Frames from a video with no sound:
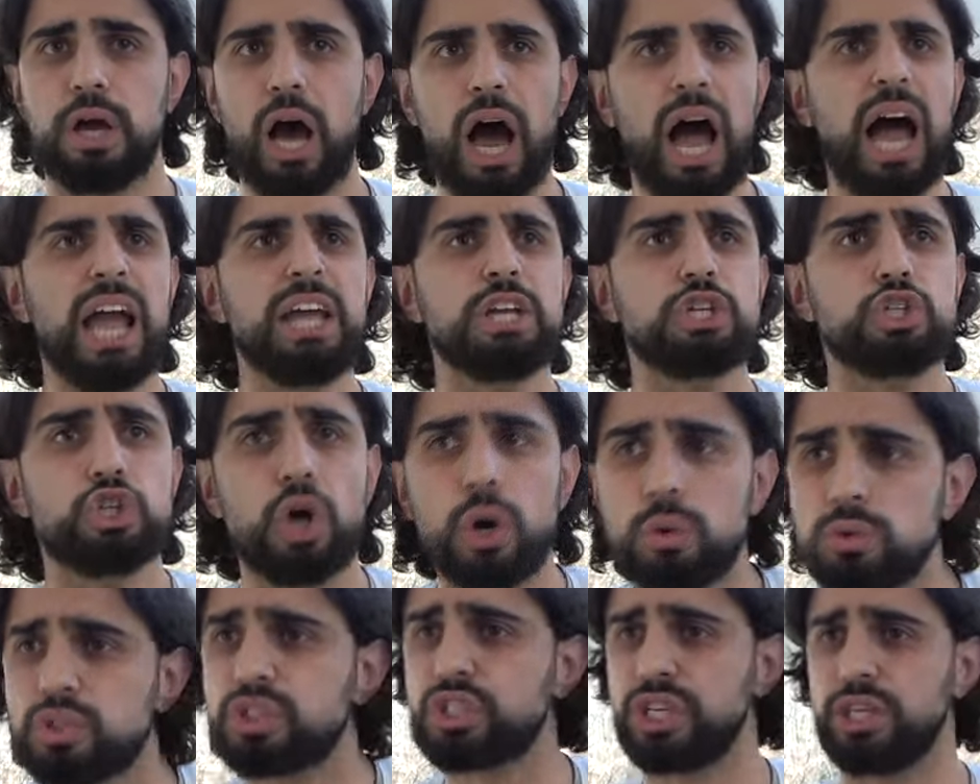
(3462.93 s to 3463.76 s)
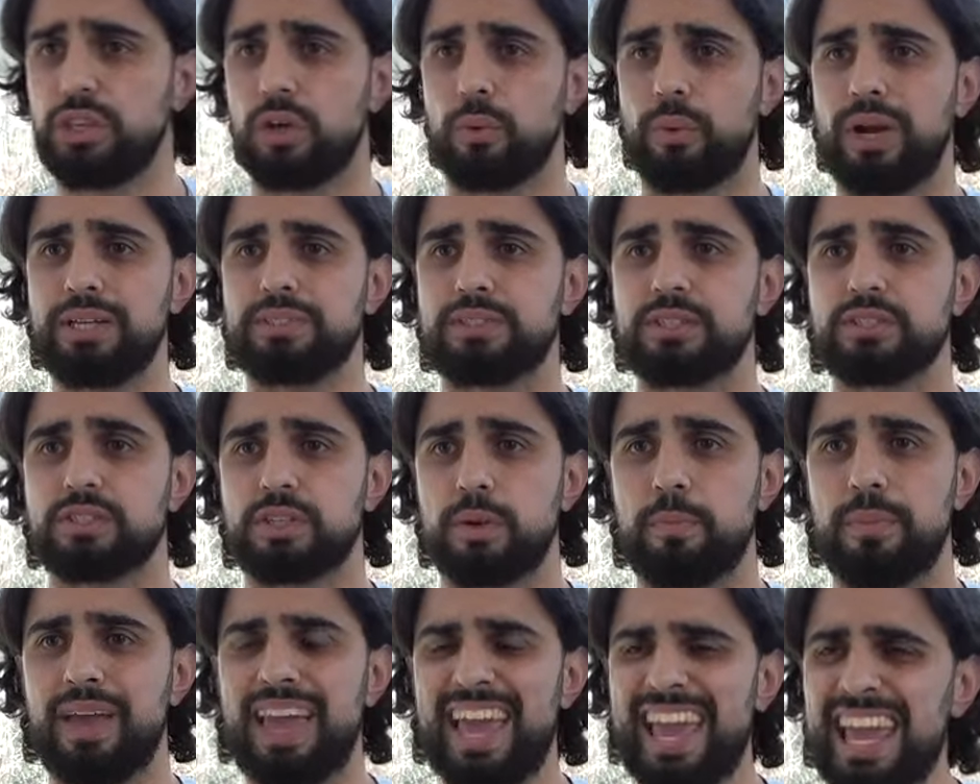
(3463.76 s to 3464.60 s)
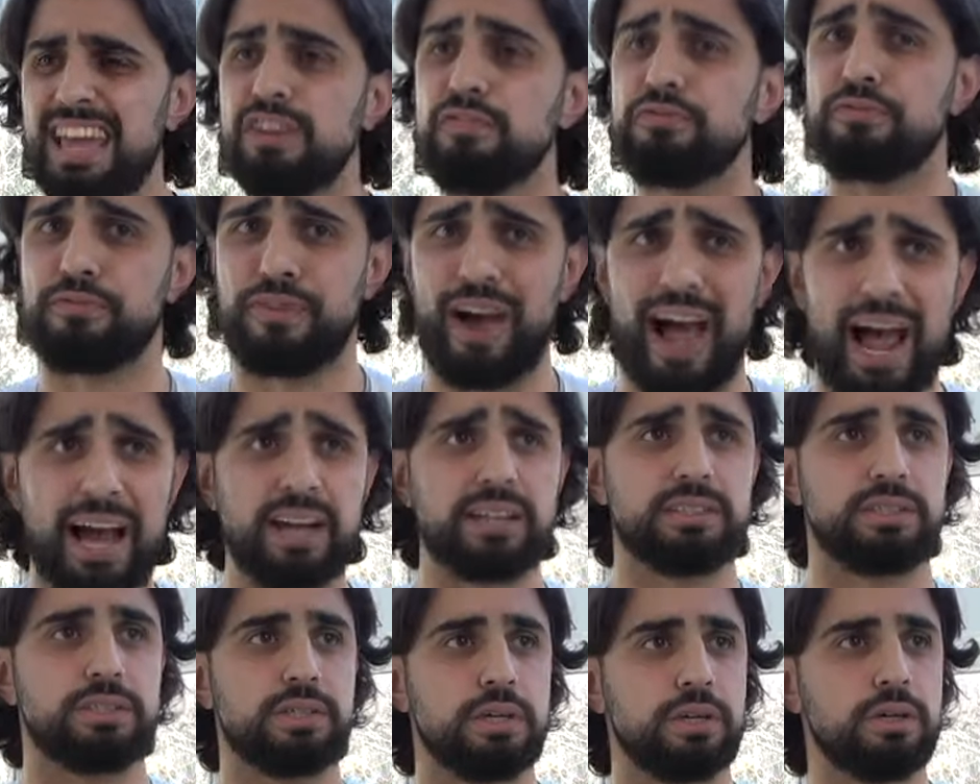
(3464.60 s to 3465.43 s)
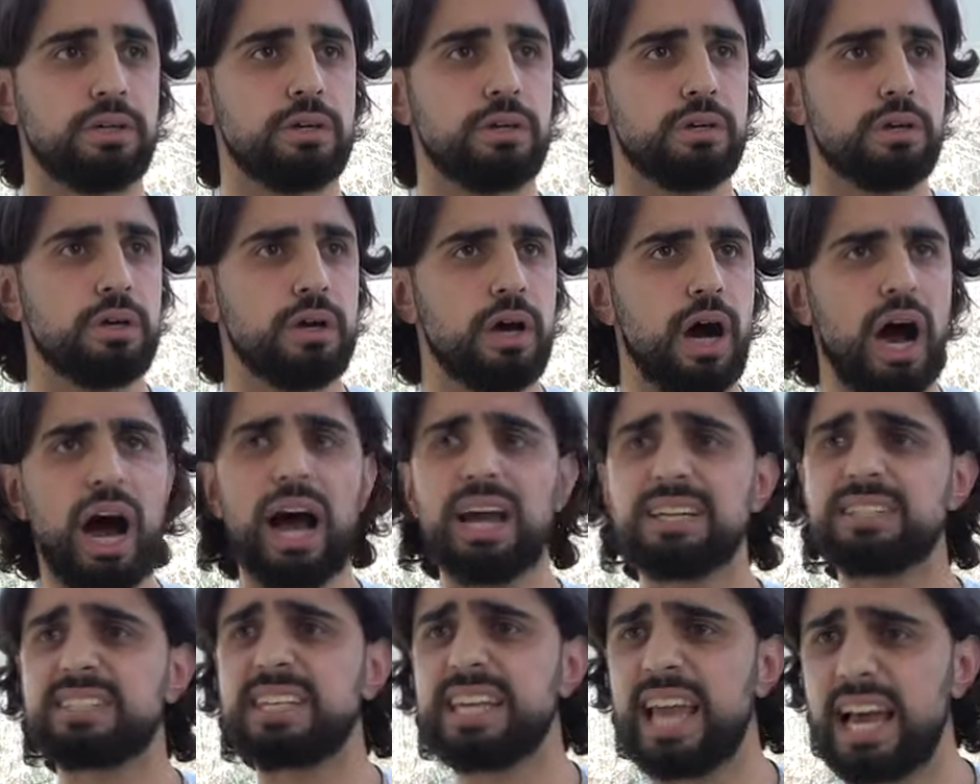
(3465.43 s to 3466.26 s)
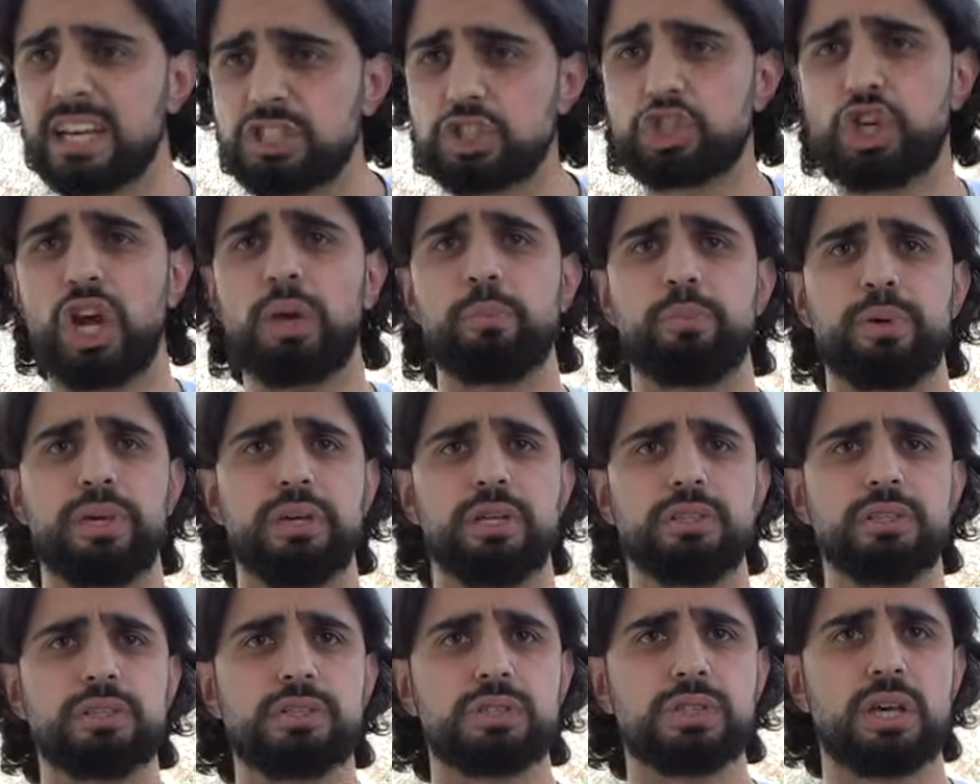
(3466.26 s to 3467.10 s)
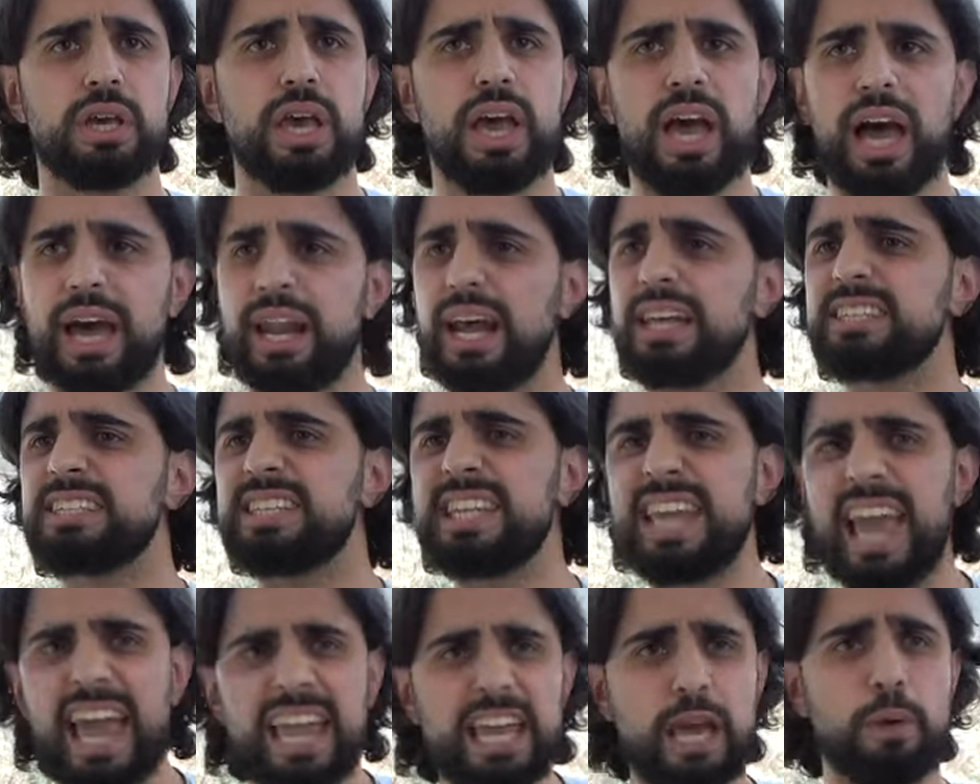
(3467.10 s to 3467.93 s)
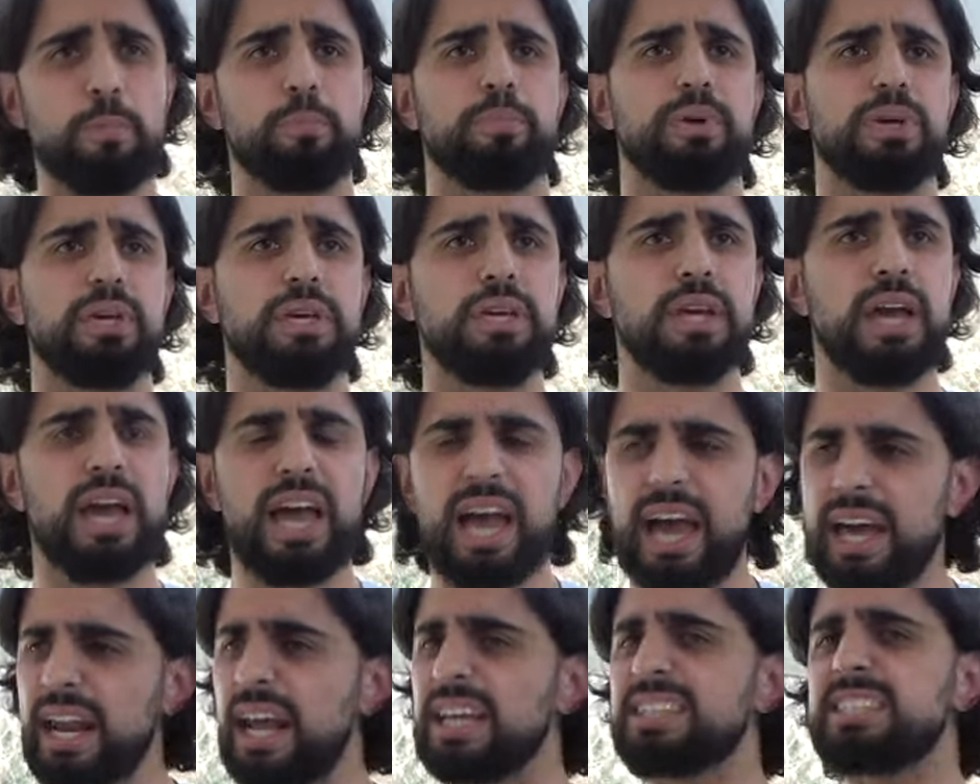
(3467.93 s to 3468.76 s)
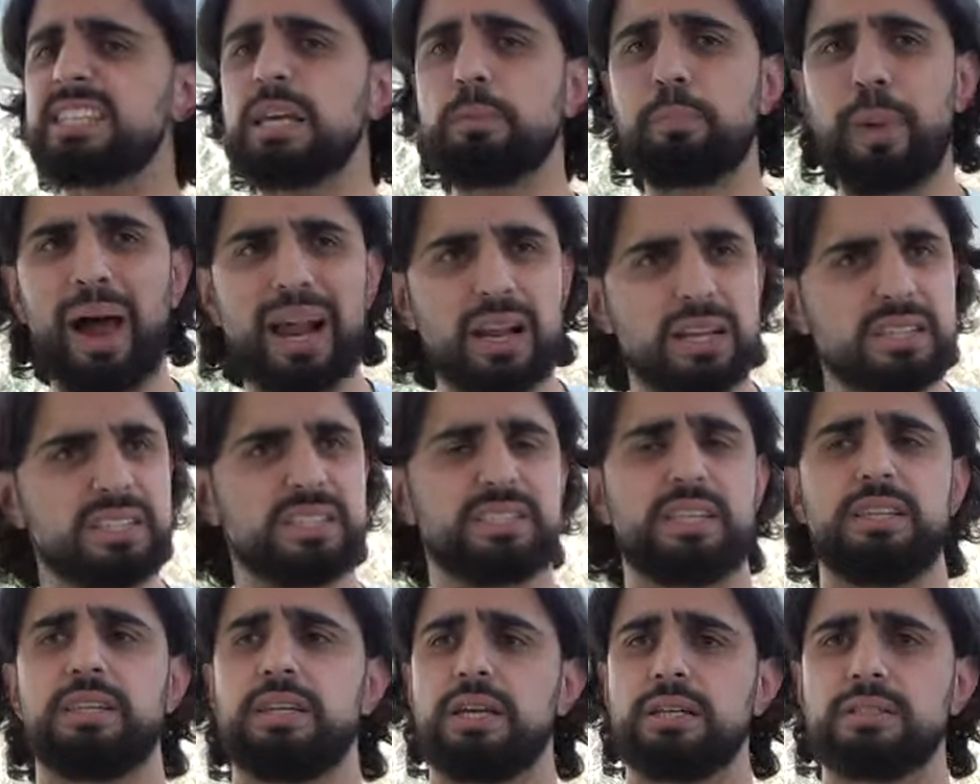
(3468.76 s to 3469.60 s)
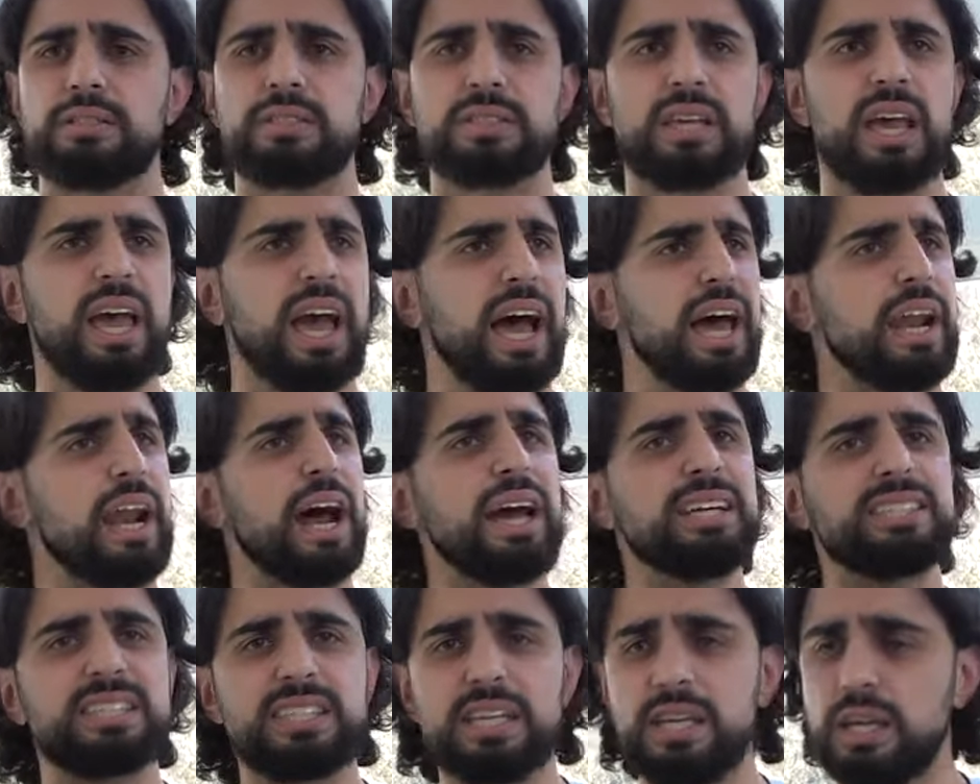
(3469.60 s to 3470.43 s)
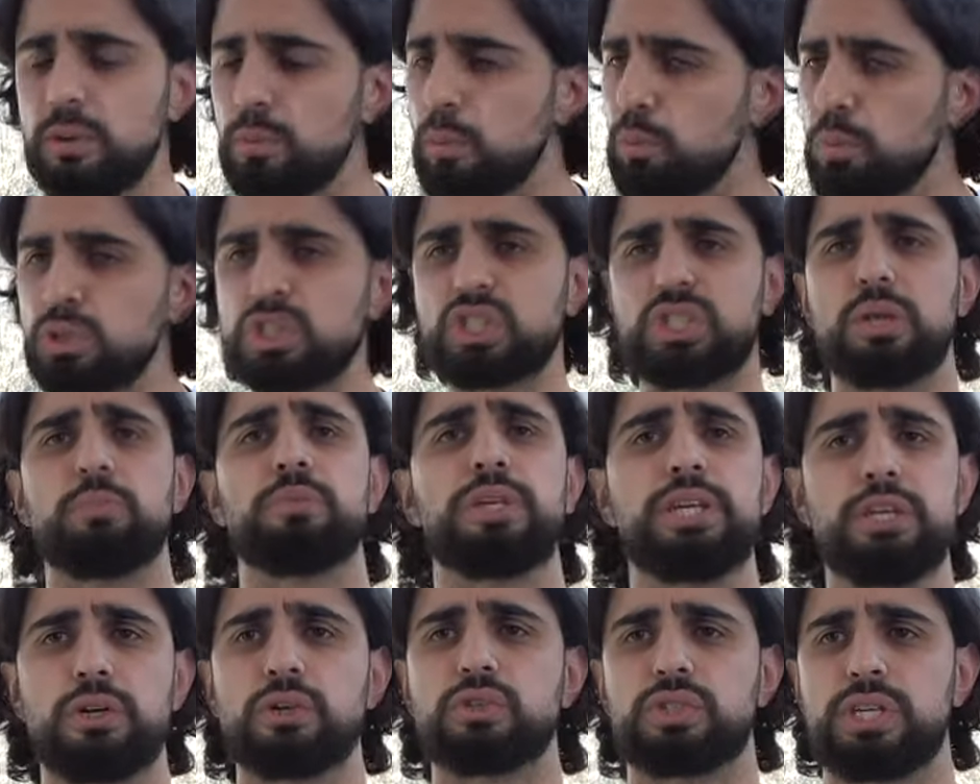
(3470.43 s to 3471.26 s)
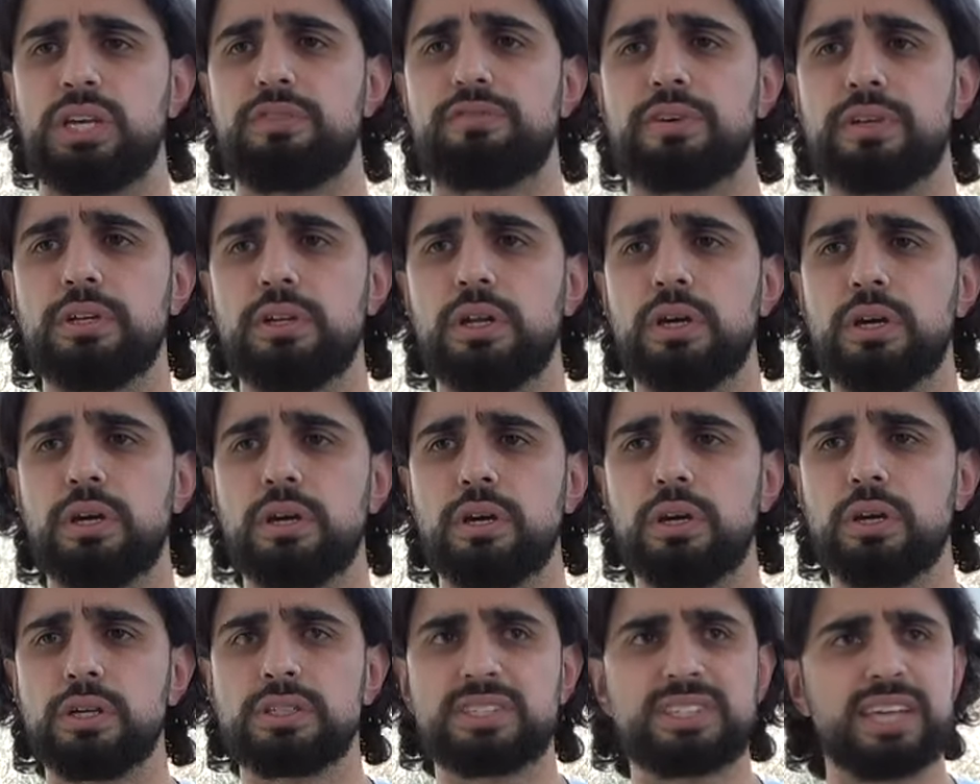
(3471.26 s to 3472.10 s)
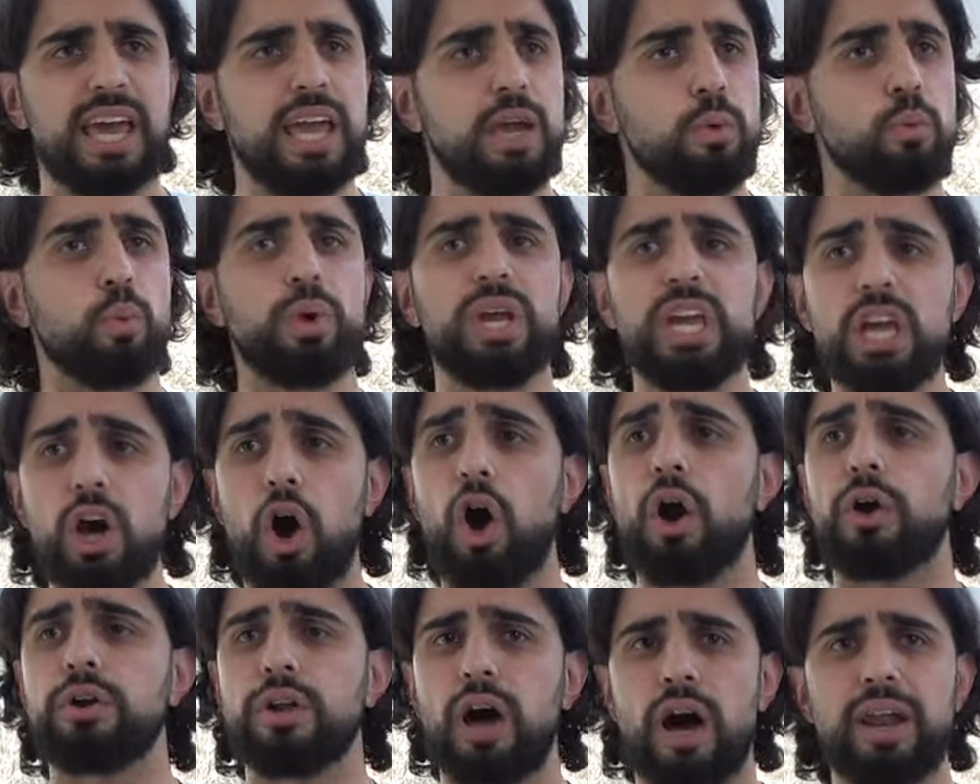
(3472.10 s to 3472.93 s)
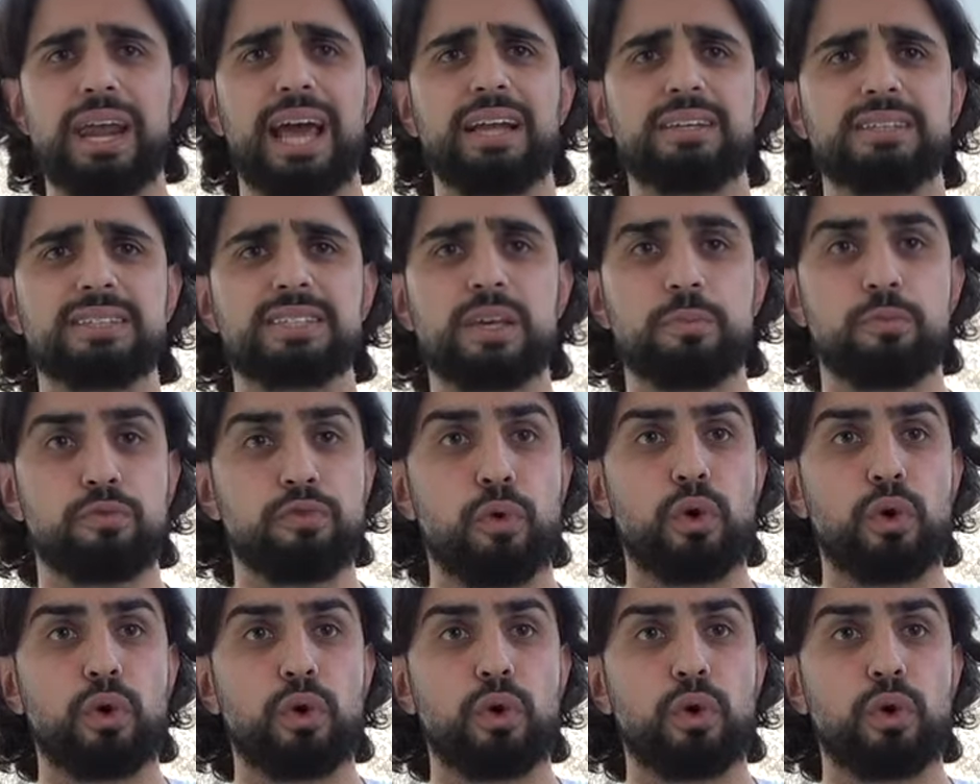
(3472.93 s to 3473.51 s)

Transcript: I don't see the racism. In fact, I see SJPs and I see AMP, and I see Palestinians, and I see Muslim leaders even say we are not anti Semitic.